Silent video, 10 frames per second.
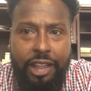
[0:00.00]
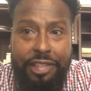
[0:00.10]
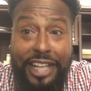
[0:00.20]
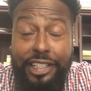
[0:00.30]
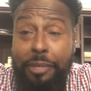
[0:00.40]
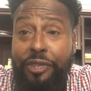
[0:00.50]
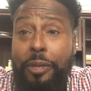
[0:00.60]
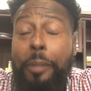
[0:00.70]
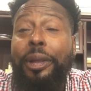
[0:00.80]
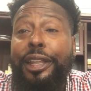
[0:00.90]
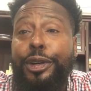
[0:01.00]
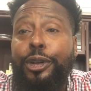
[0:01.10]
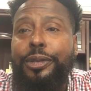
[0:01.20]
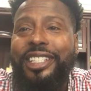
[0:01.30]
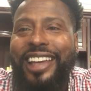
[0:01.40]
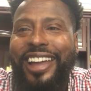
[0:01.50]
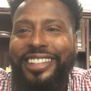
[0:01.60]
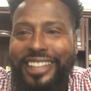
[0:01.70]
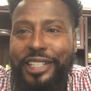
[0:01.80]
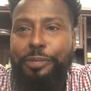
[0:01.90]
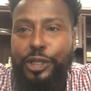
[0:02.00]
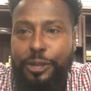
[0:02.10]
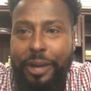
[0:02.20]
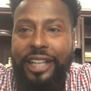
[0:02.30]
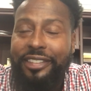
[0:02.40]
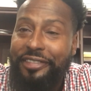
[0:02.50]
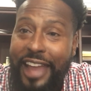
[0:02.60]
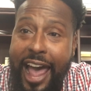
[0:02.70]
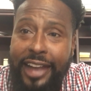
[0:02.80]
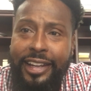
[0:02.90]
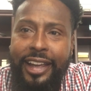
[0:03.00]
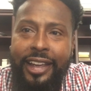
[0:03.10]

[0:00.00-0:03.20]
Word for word: And that's coming from a political scientist perspective, not,